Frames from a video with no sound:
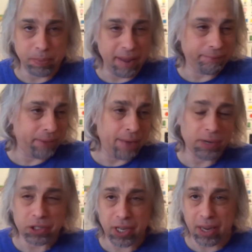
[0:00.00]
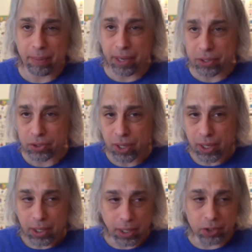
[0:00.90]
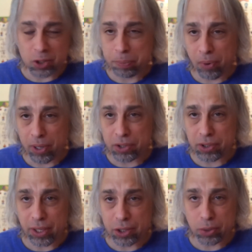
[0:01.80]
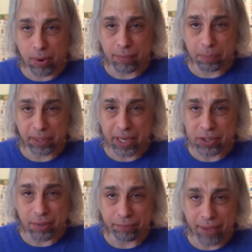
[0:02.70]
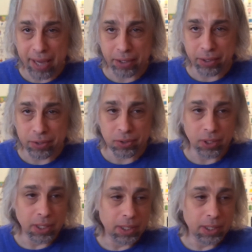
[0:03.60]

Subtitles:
My favorite team is in sports is whoever plays the Fakers.